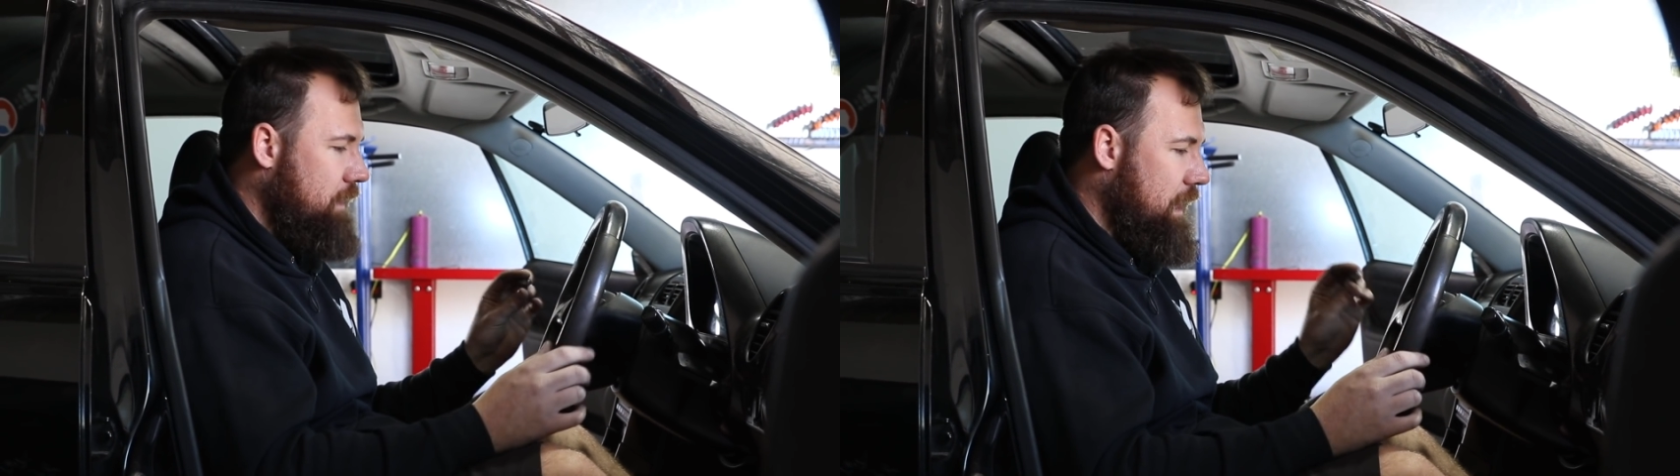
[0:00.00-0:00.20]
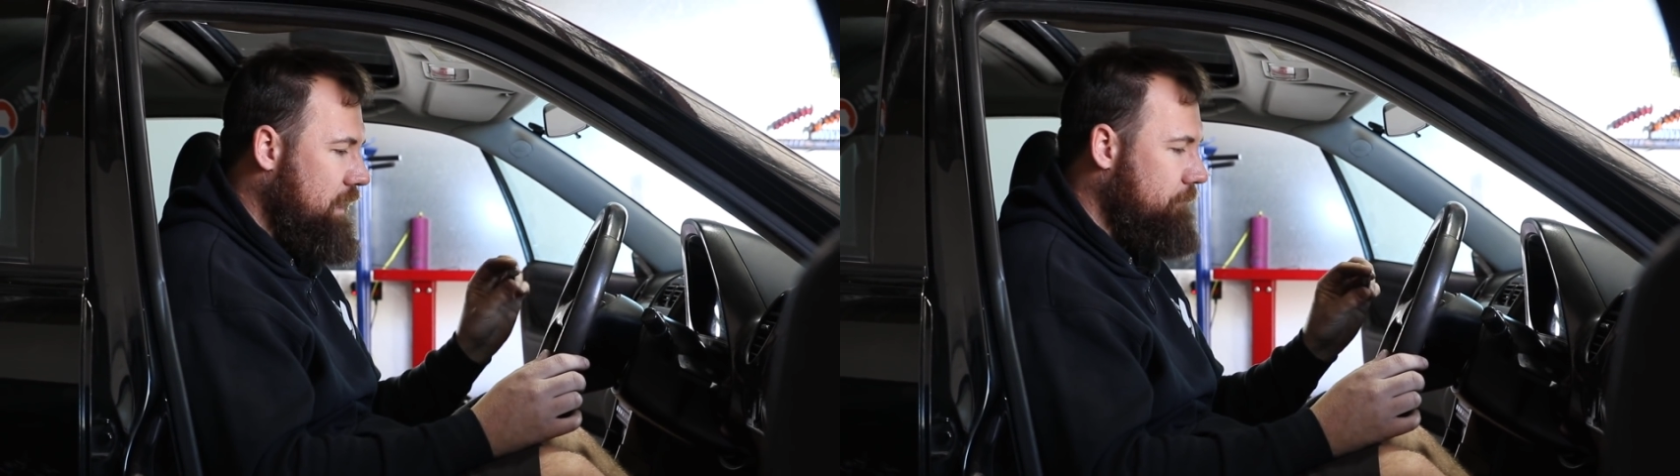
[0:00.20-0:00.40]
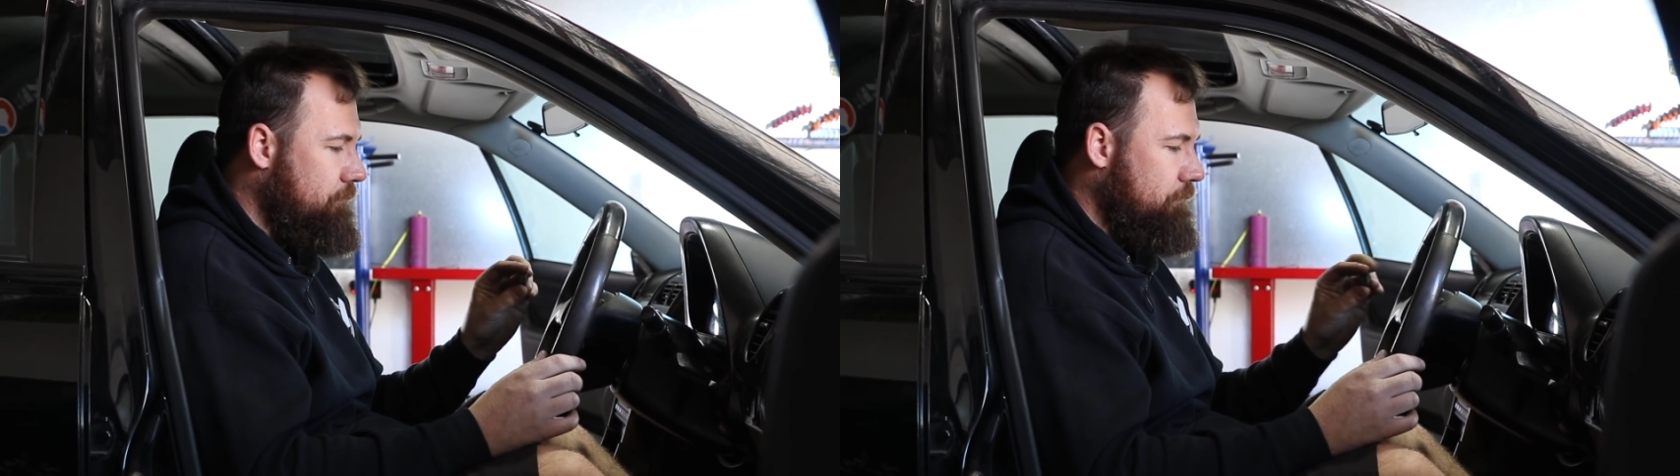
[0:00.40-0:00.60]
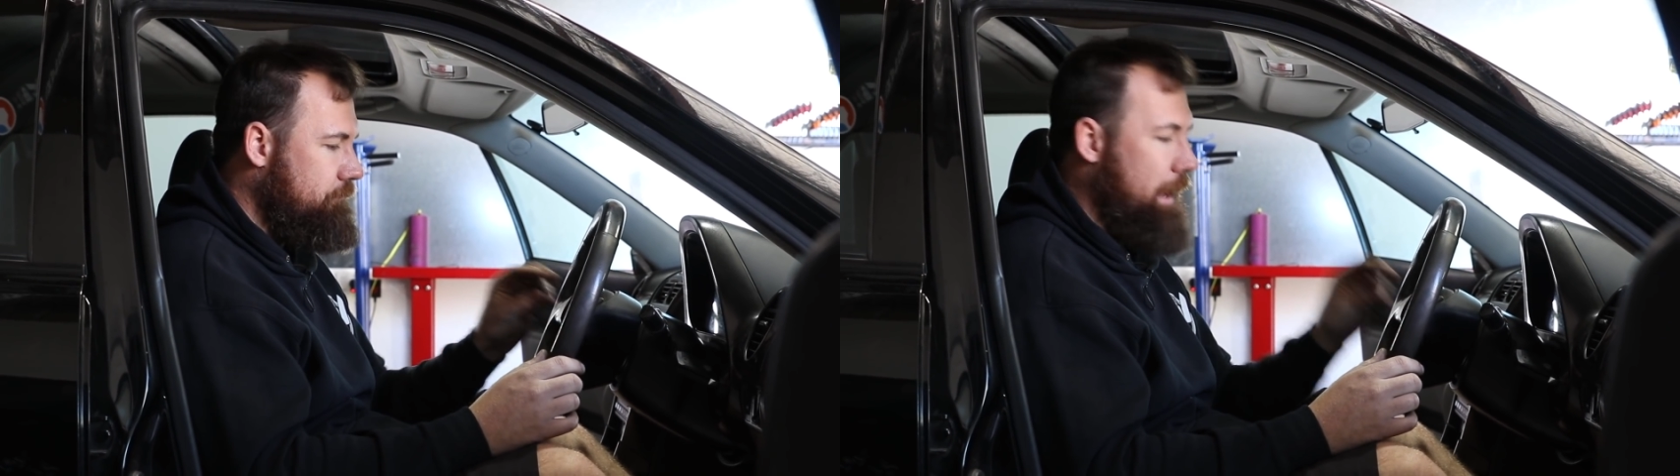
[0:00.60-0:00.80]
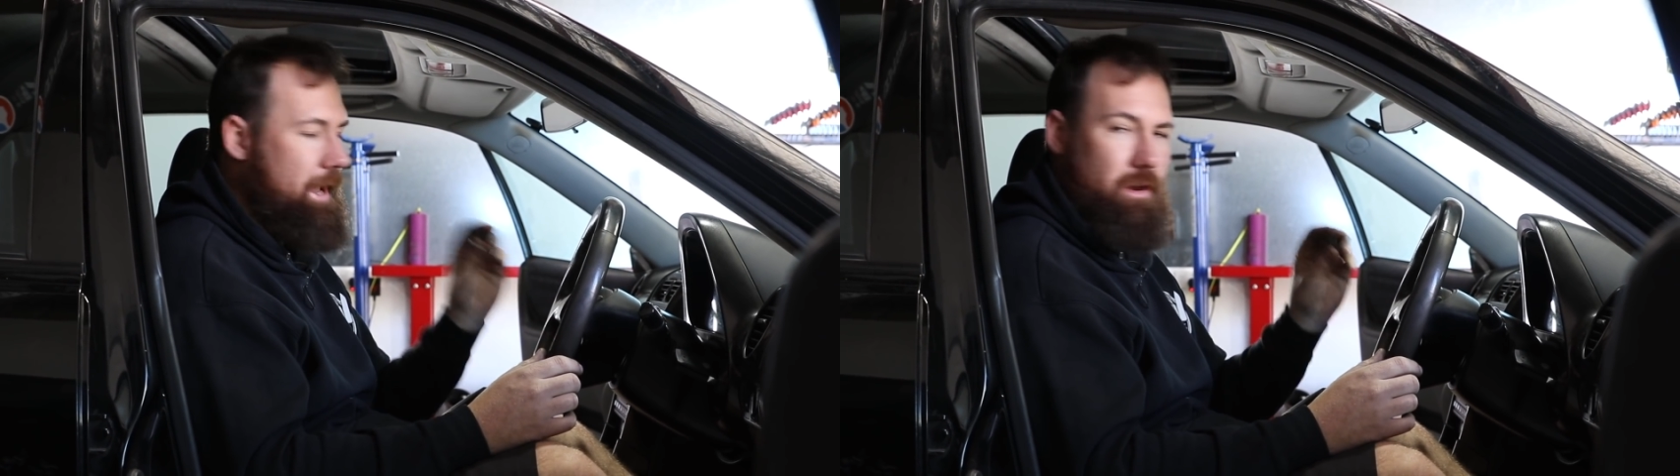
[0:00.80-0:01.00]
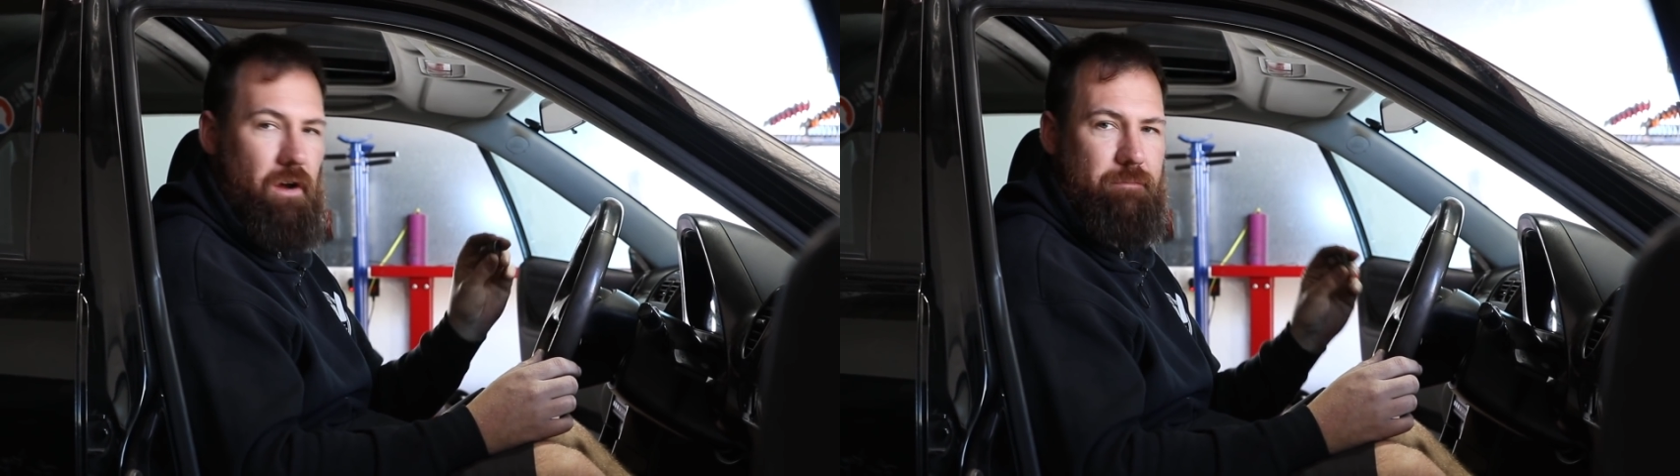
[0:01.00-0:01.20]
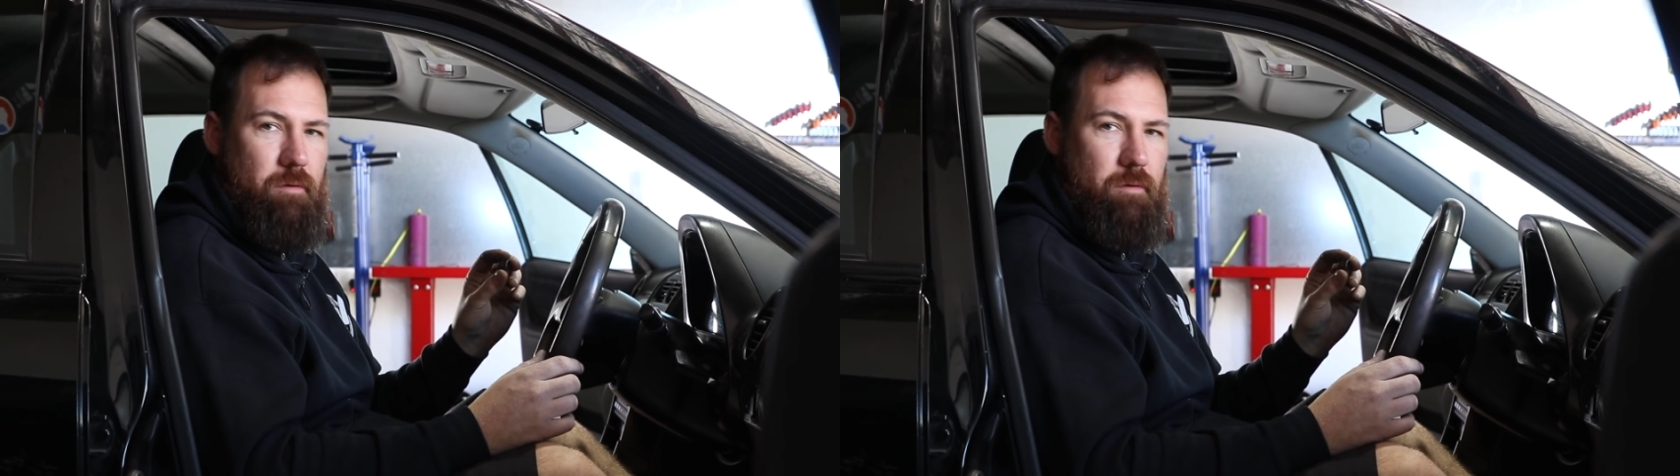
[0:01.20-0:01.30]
Back it off